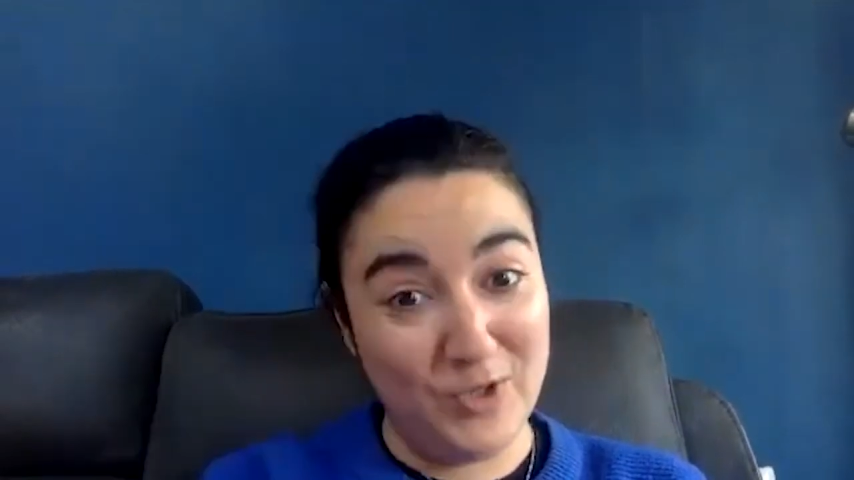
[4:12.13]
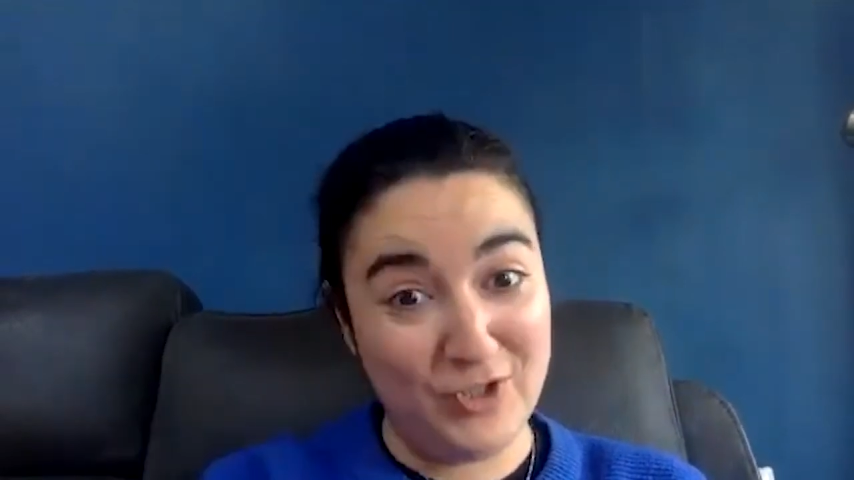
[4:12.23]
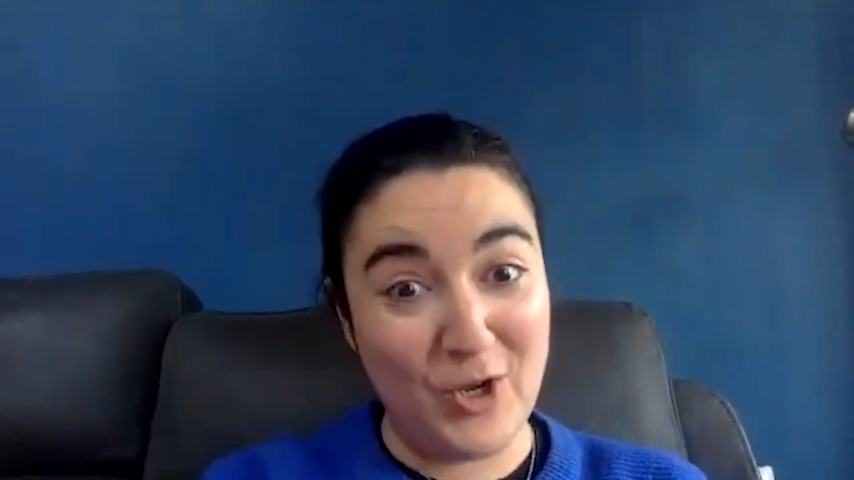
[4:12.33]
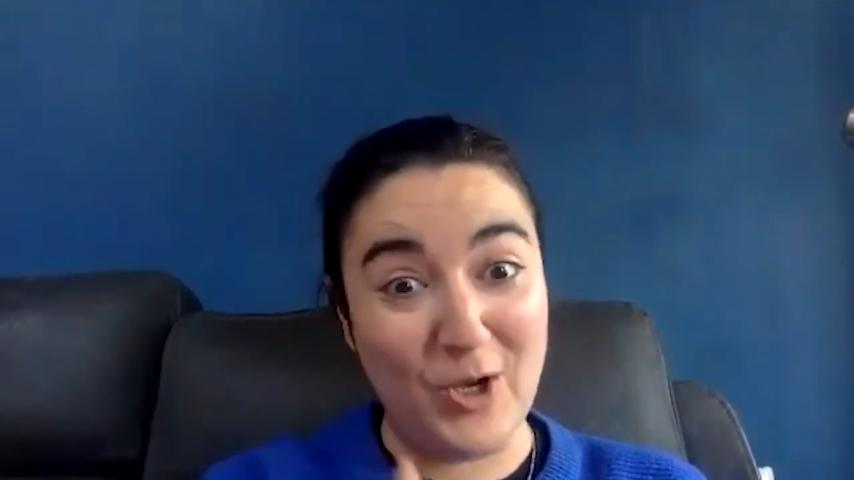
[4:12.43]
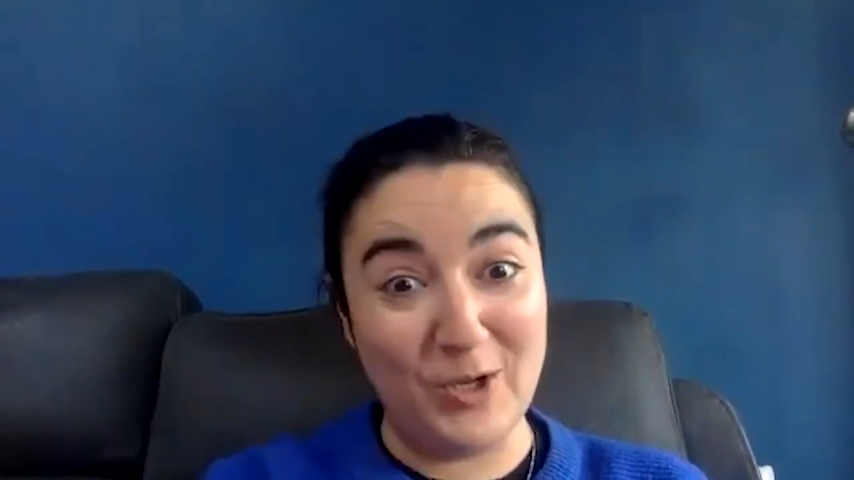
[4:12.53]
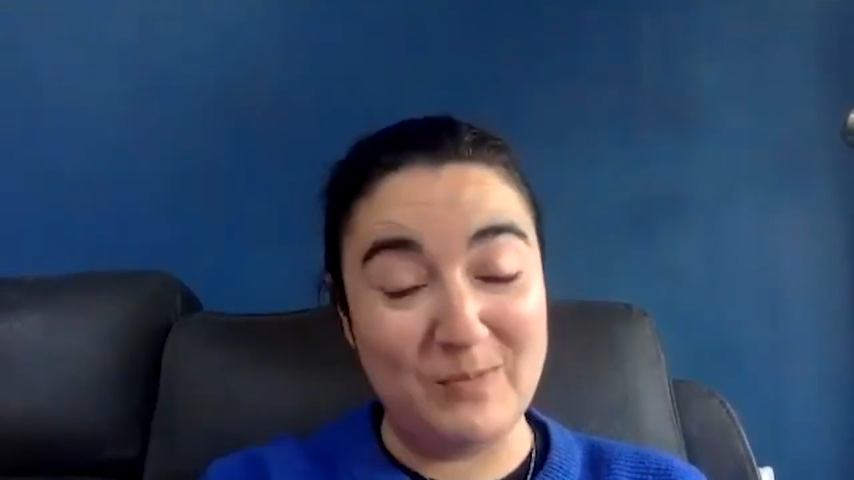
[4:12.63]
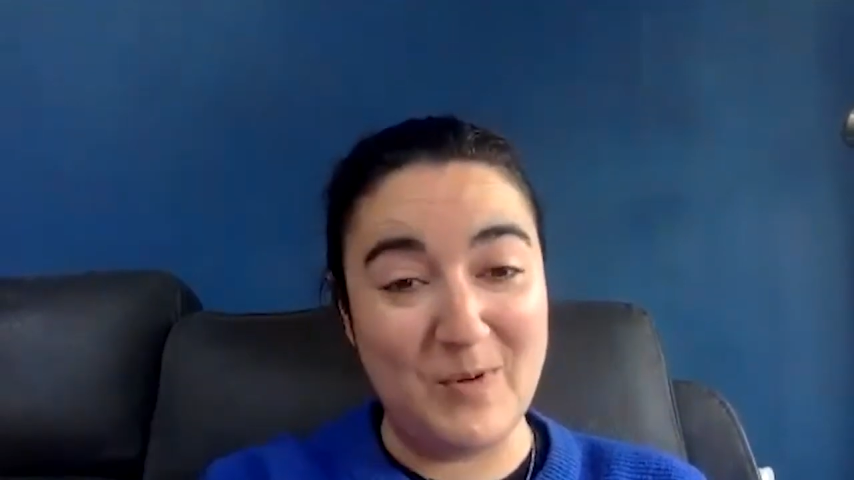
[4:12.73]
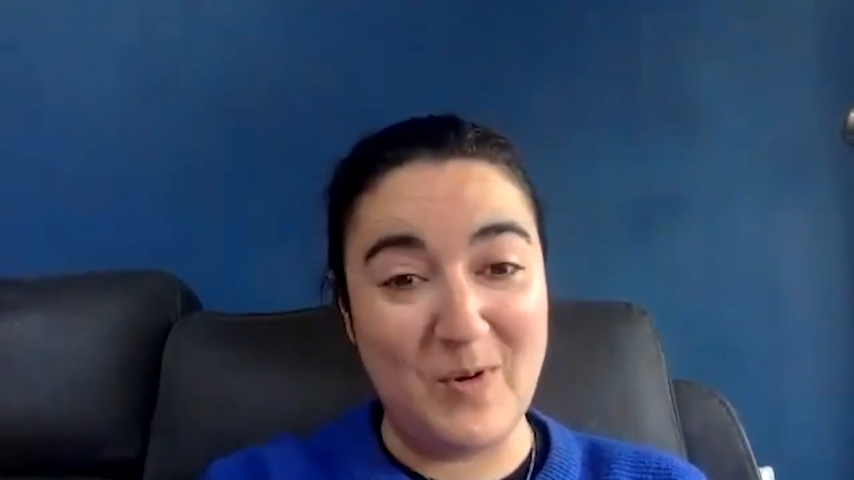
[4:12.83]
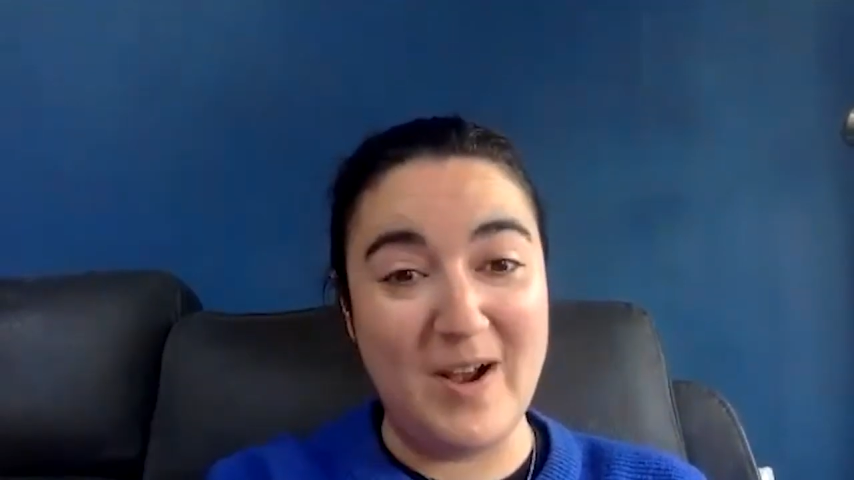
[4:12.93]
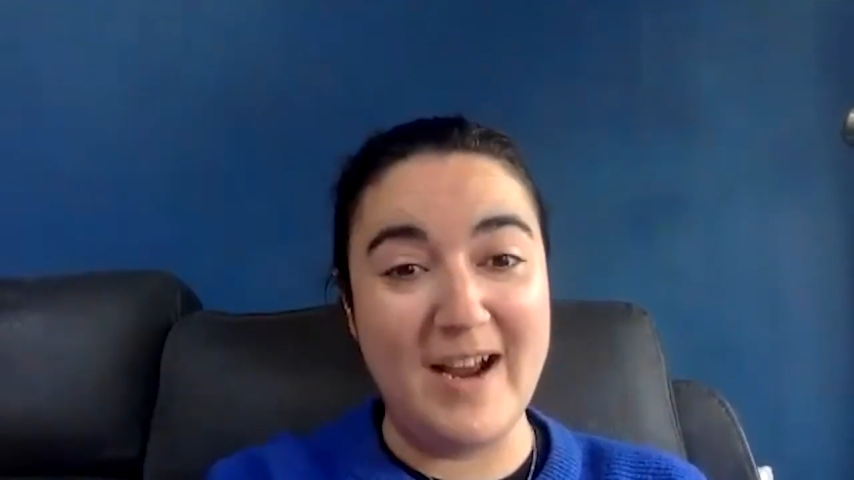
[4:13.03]
Sean
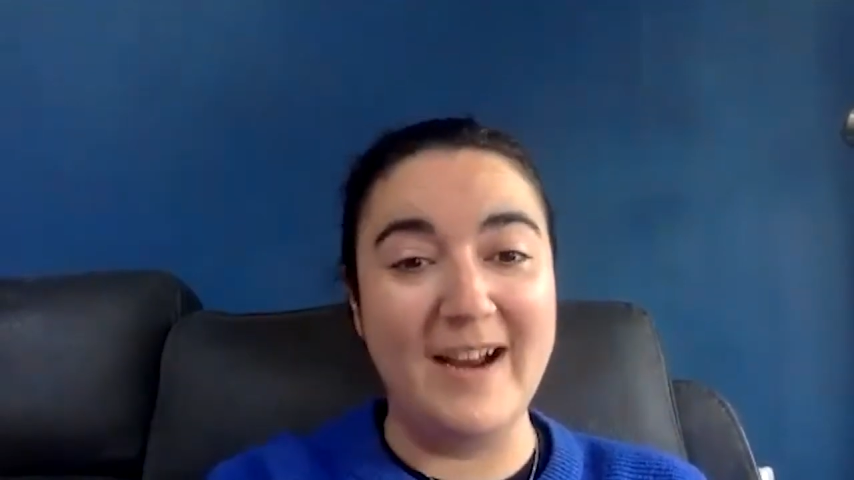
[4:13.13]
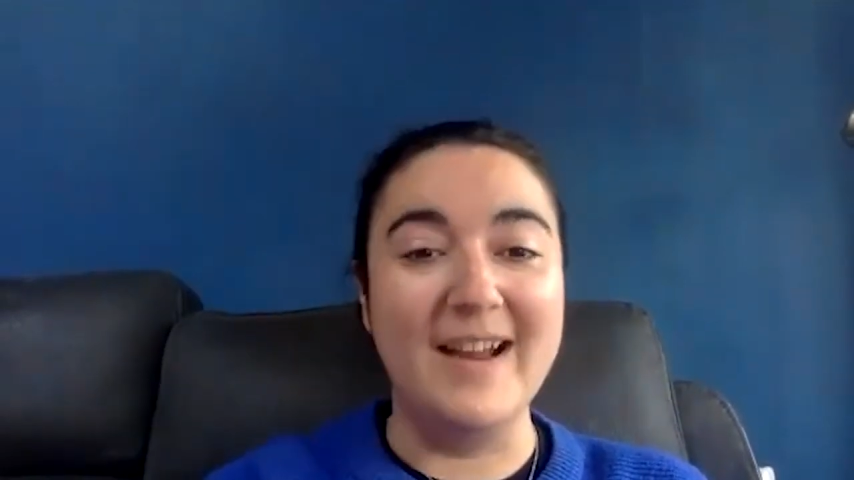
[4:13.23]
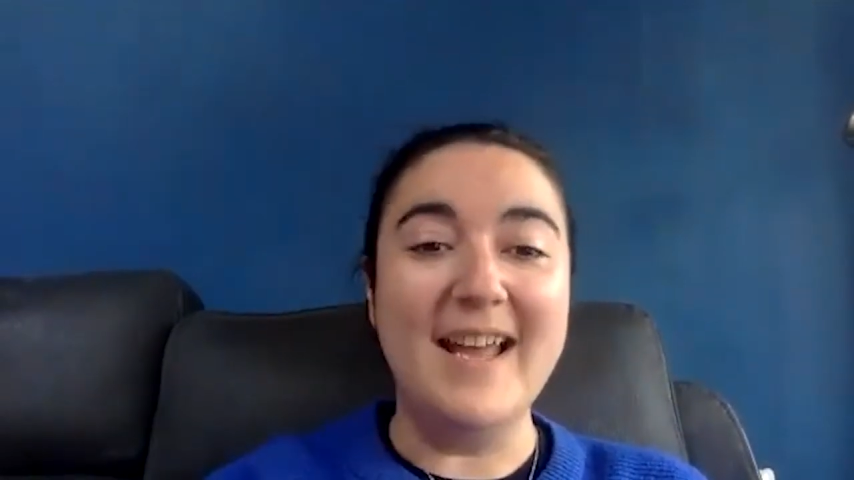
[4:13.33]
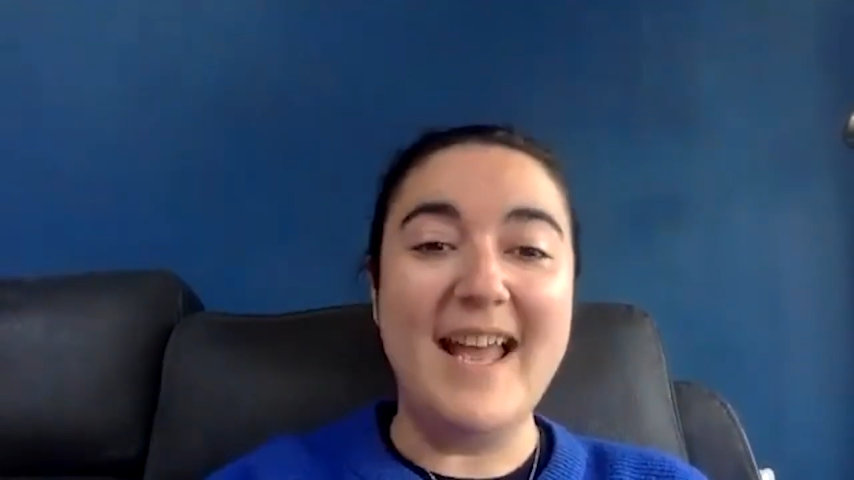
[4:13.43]
Maguire,